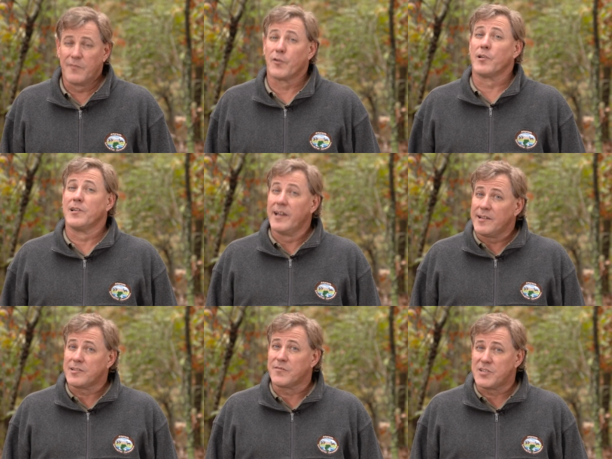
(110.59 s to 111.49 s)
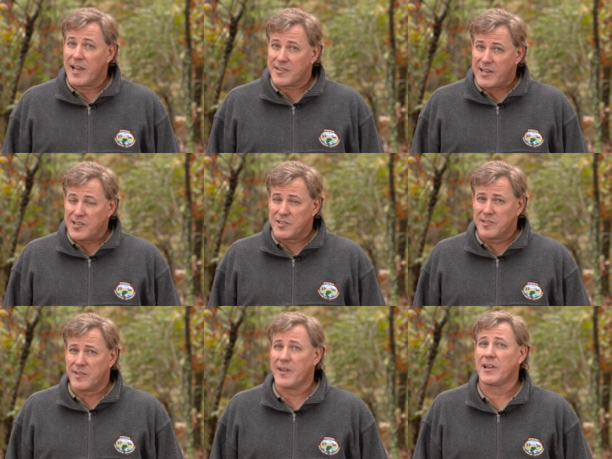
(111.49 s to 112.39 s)
For a list of check
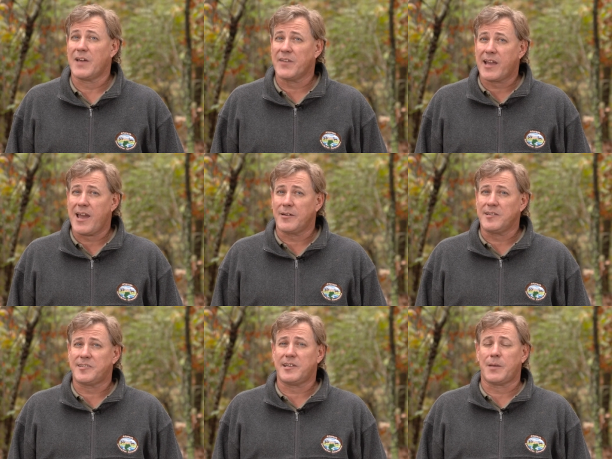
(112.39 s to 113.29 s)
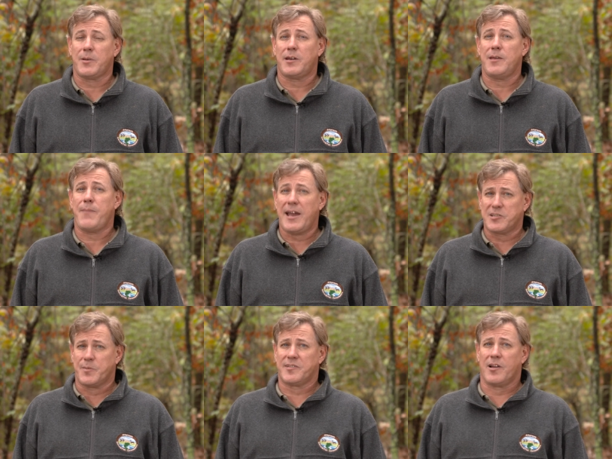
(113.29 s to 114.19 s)
stations in the 11 county CWD
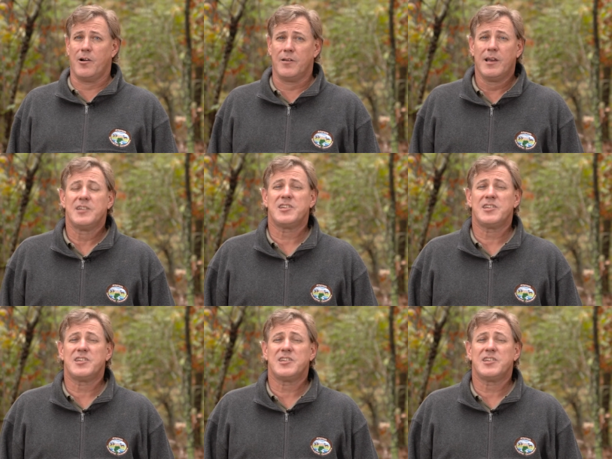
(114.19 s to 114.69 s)
management zone,